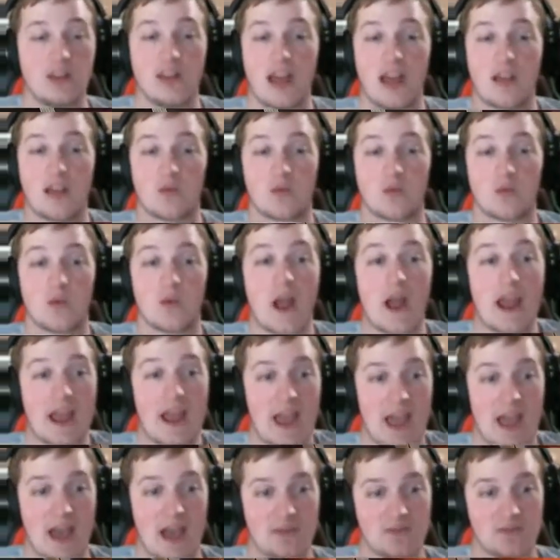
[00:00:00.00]
like right
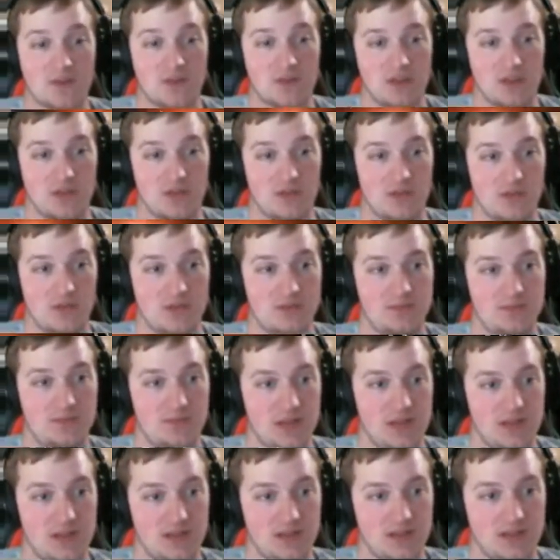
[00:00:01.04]
after you,
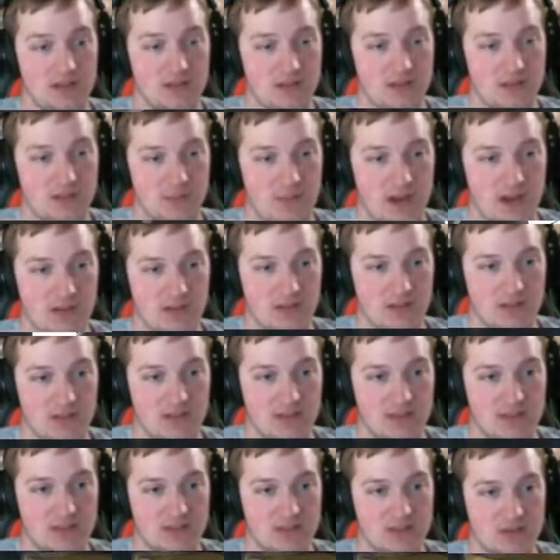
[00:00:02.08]
but apparently
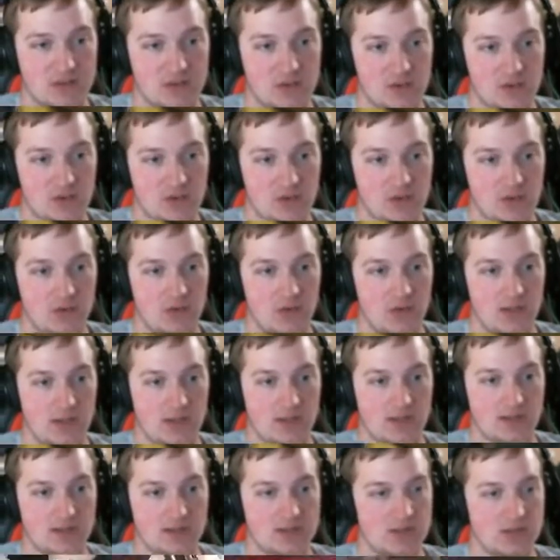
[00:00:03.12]
that's too what
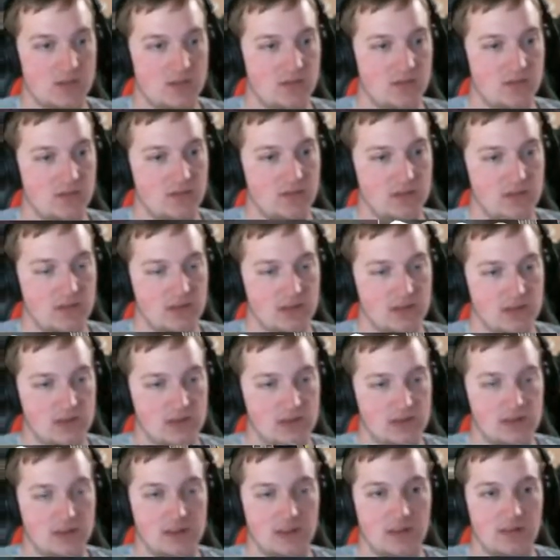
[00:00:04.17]
The so
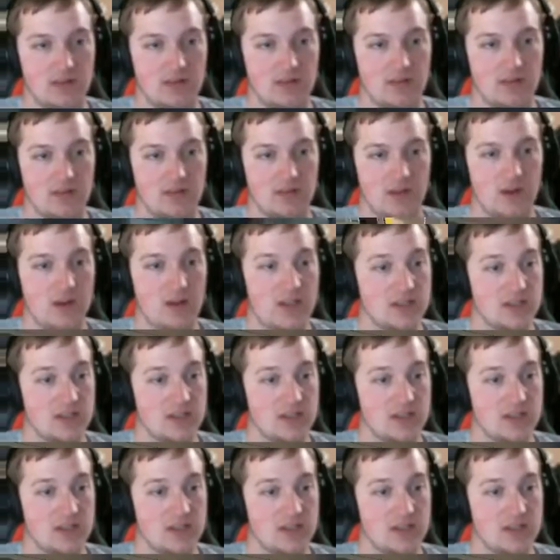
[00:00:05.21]
delay. Okay,